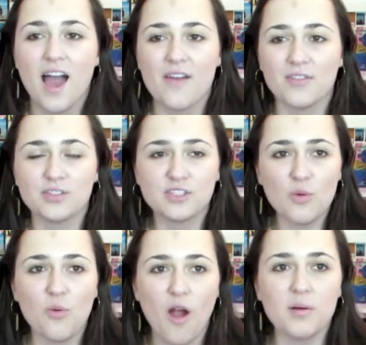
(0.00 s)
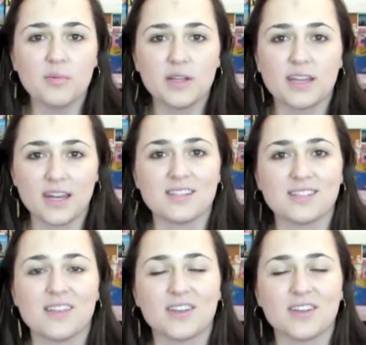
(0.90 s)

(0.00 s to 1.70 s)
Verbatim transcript: and there's still probably, like I said,